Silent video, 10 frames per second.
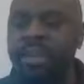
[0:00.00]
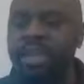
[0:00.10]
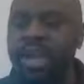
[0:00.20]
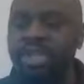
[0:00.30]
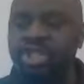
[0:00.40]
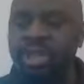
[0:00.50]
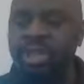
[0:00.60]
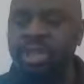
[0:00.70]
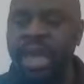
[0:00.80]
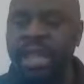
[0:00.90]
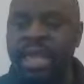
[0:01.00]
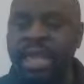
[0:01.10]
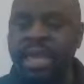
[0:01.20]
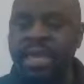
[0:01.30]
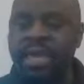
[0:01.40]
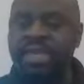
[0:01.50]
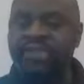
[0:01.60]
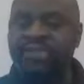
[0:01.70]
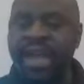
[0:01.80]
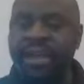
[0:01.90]
humiliation that he,
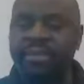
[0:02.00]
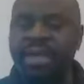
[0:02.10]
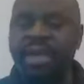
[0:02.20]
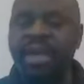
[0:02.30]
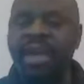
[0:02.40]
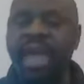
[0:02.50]
his family,